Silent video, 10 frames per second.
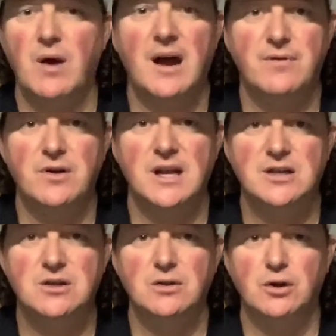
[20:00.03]
ever need
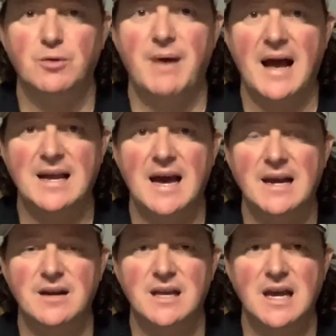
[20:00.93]
to look back at
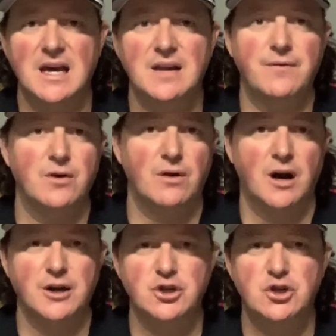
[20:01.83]
it again, if you're
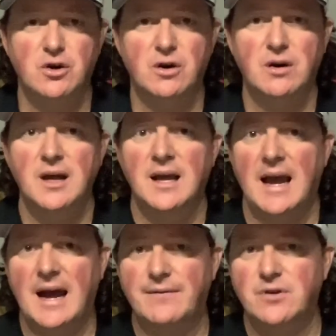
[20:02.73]
unsure
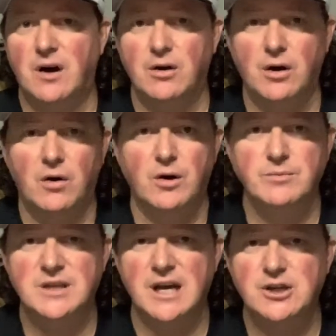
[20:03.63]
after our go home
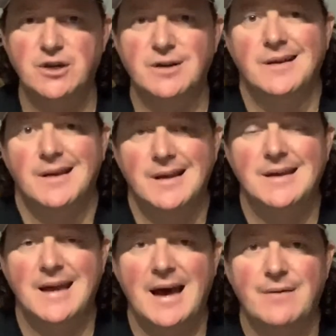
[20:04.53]
session,
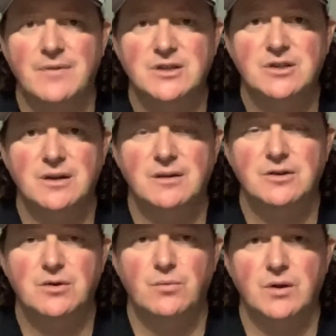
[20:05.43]
you have this to
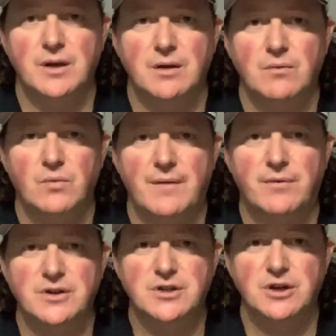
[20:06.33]
really
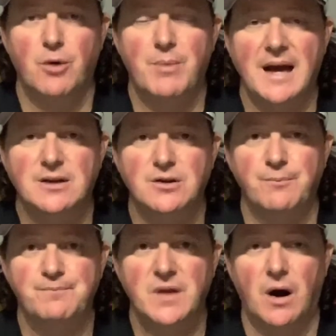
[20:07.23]
reference and go back to.
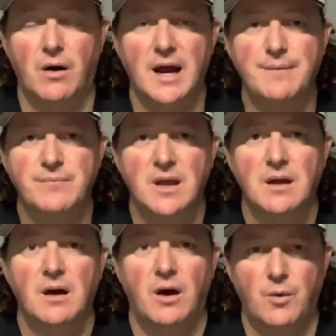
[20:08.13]
All right.
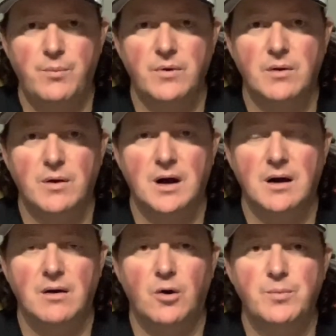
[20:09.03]
Hope you
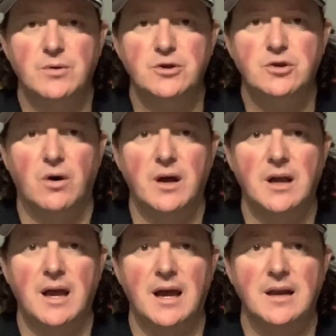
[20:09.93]
enjoy,
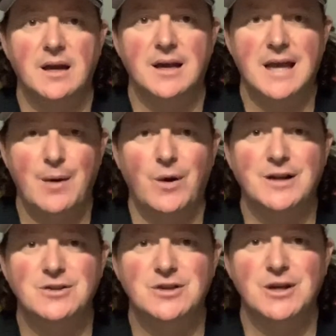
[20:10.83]
and can't wait
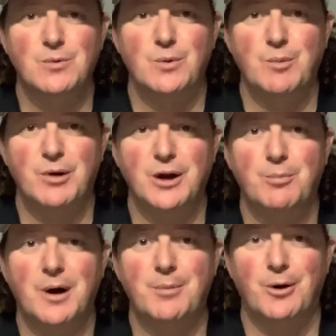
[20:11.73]
to see you when we bring your
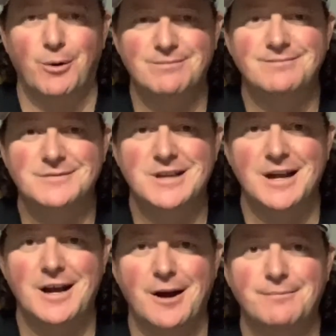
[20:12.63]
pup home. Take
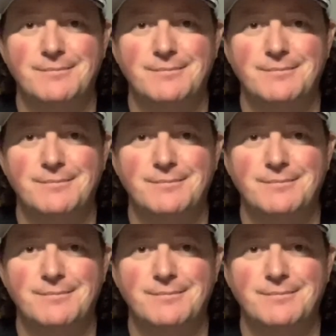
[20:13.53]
care.